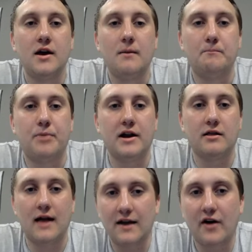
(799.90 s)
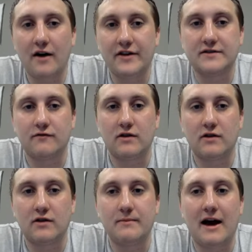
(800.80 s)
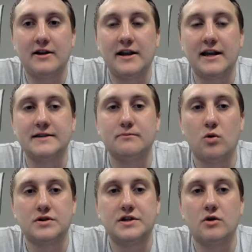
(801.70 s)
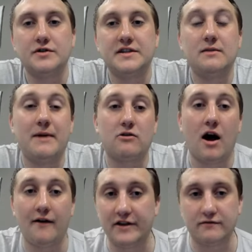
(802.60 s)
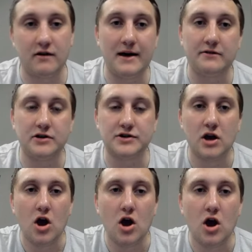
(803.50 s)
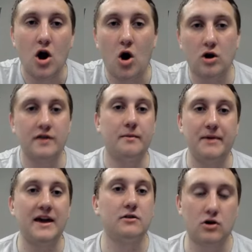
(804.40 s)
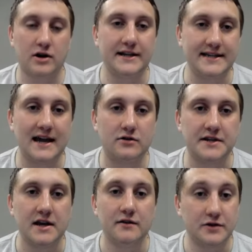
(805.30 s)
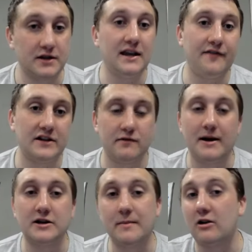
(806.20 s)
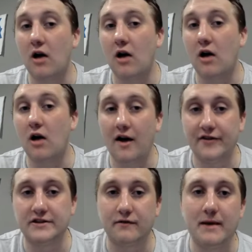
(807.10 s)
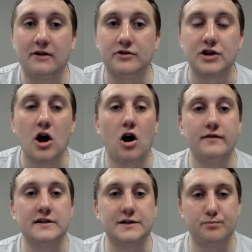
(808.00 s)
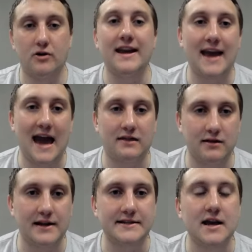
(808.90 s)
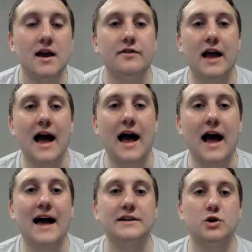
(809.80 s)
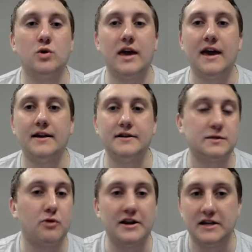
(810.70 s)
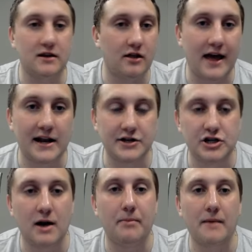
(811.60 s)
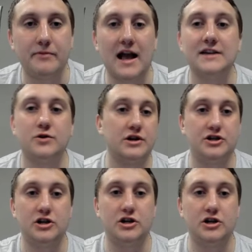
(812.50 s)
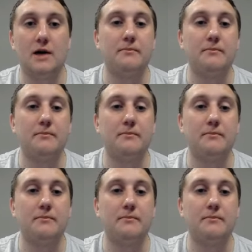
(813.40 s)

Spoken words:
But a lot of offensive rebounding is more so, you'll see the better offensive rebounders aren't the big lurking centers. Those are the defensive rebounders. The better offensive rebounders are the springy athletes, the guys who can sprint in the lane and jump up, the guys who can jump